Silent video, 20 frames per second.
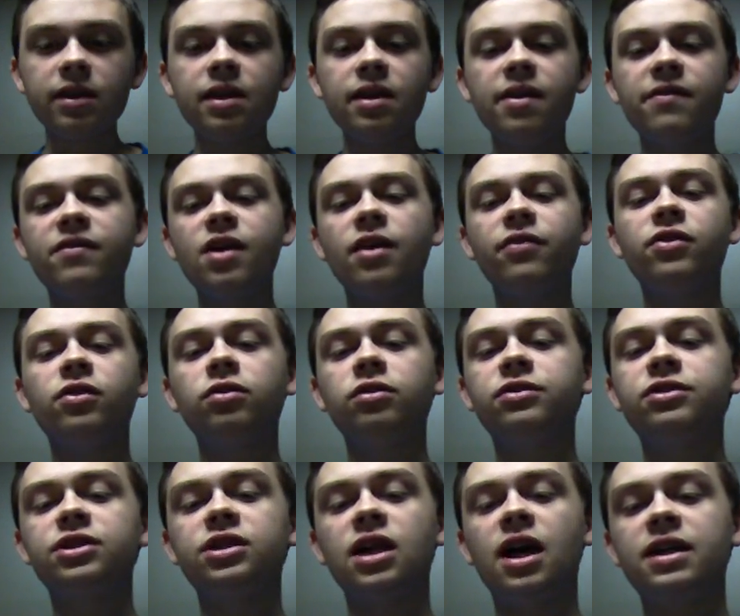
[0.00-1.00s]
It's got the
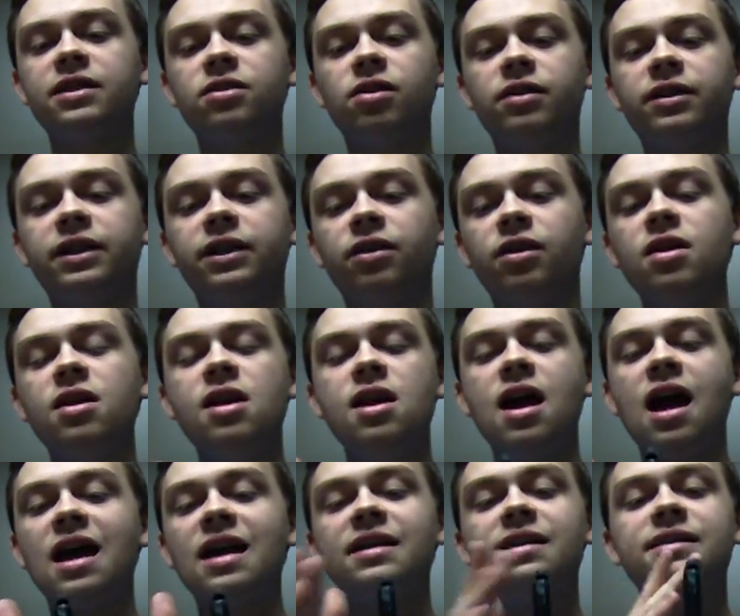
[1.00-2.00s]
sides on here.
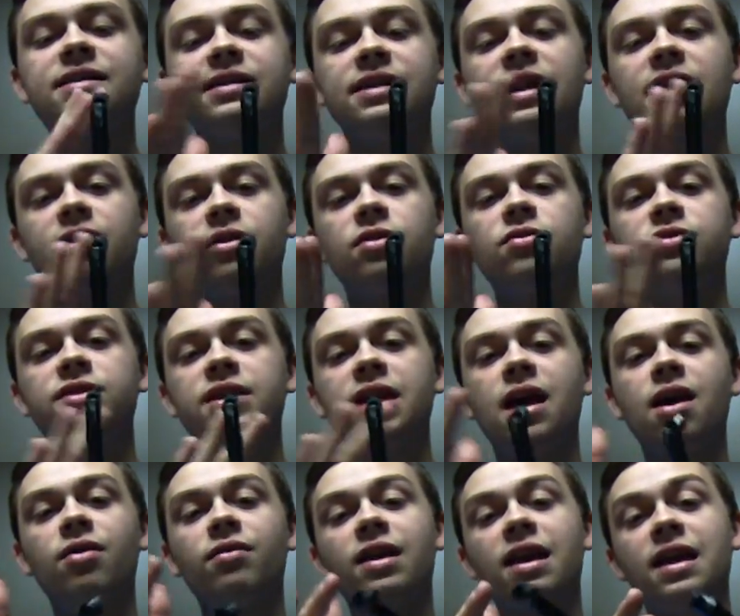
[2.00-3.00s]
I had to sand those
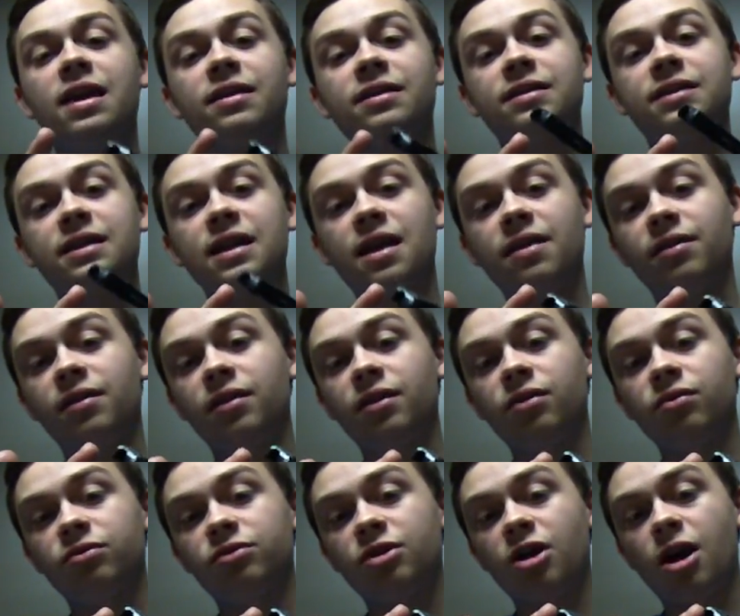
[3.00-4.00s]
down and sand the
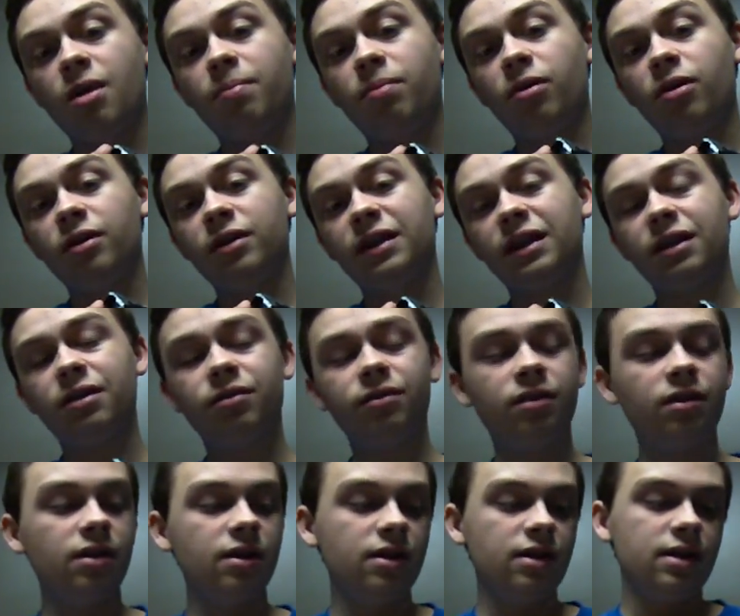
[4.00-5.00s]
little top part
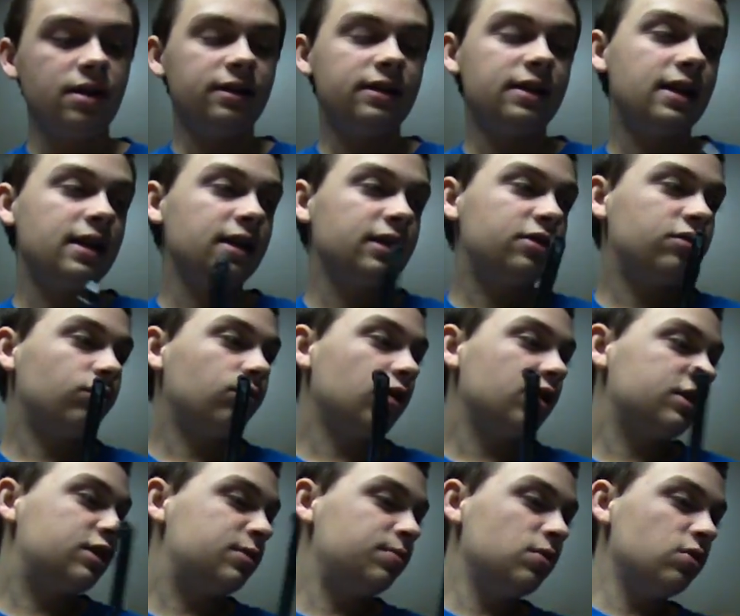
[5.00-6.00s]
down to get it to
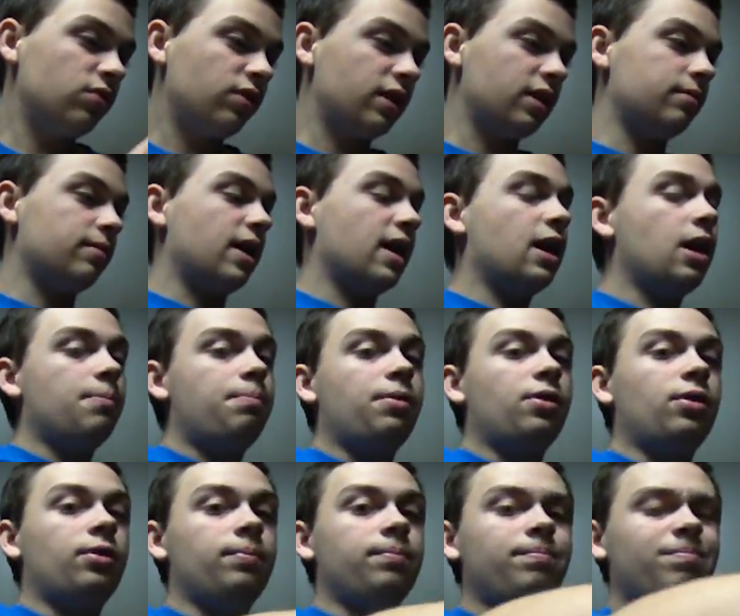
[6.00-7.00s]
run smoothly in my
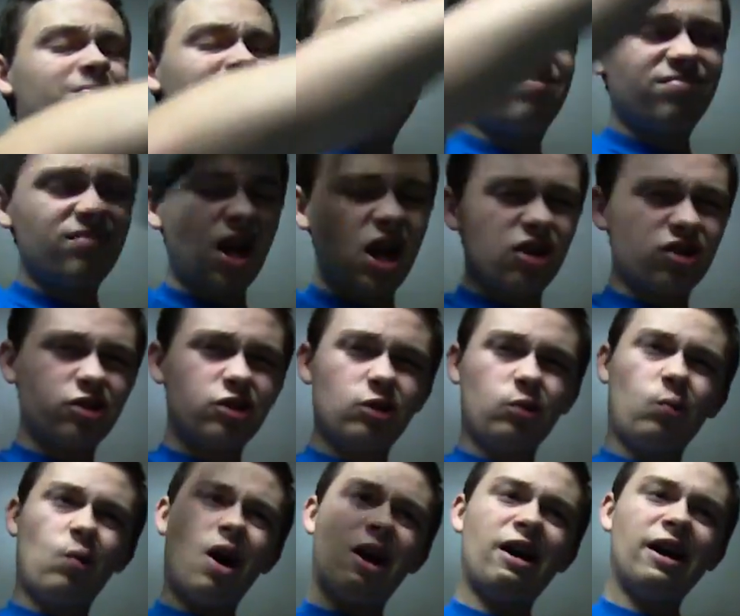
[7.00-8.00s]
upper. Not
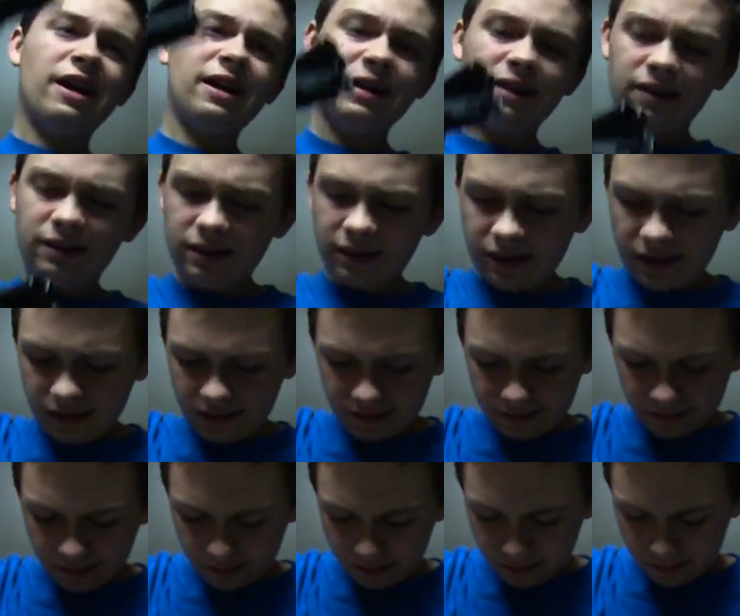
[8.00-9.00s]
sure why,
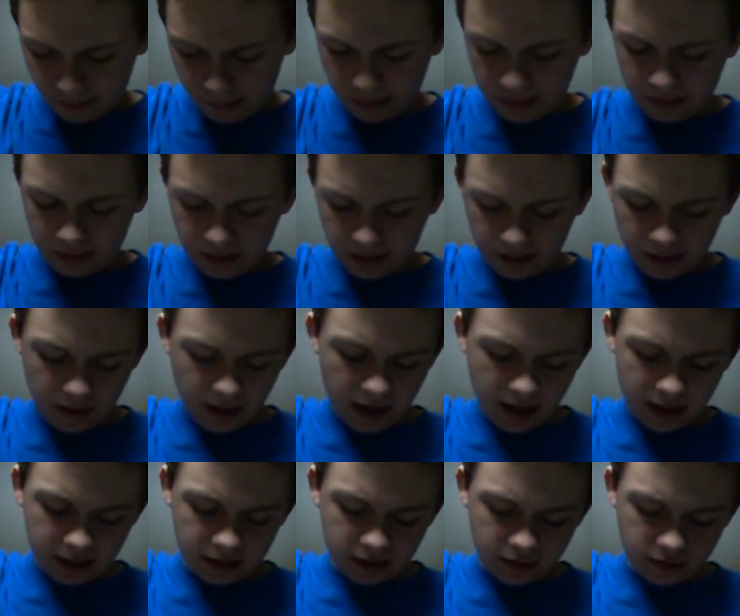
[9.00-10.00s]
but I
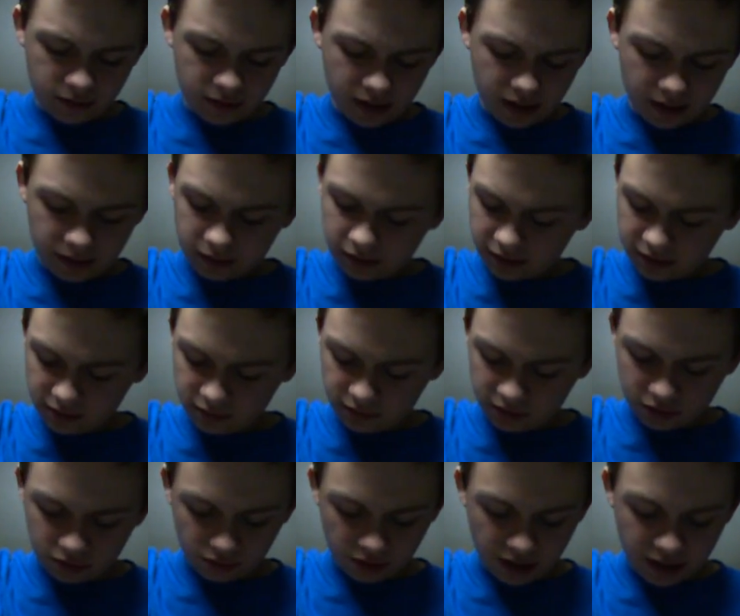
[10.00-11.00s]
had to do that because it
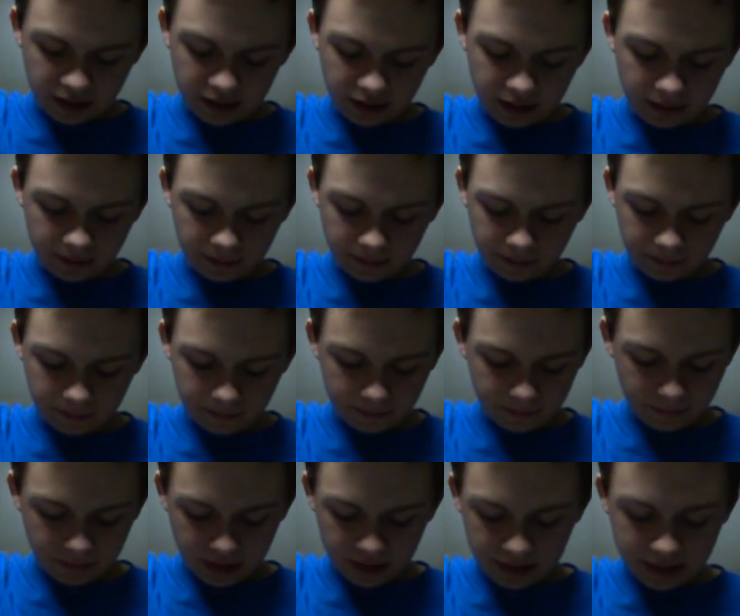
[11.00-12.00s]
was grindy.
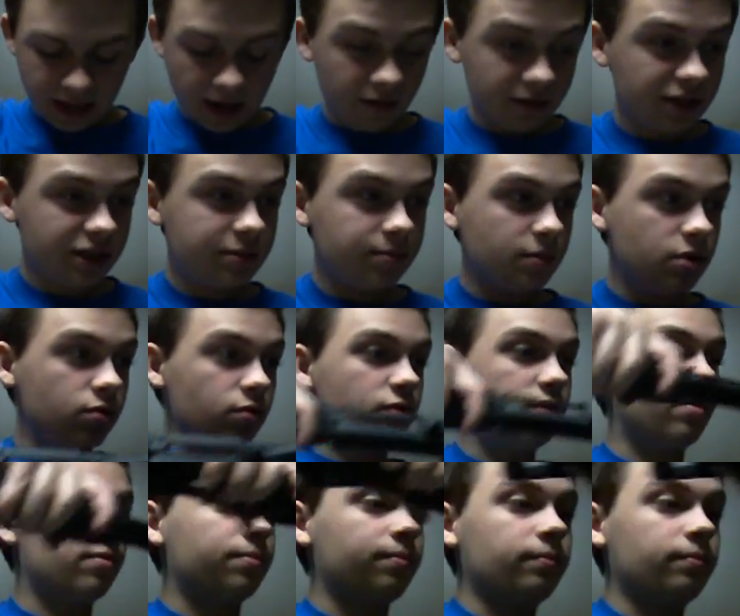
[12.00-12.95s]
Now it's smooth.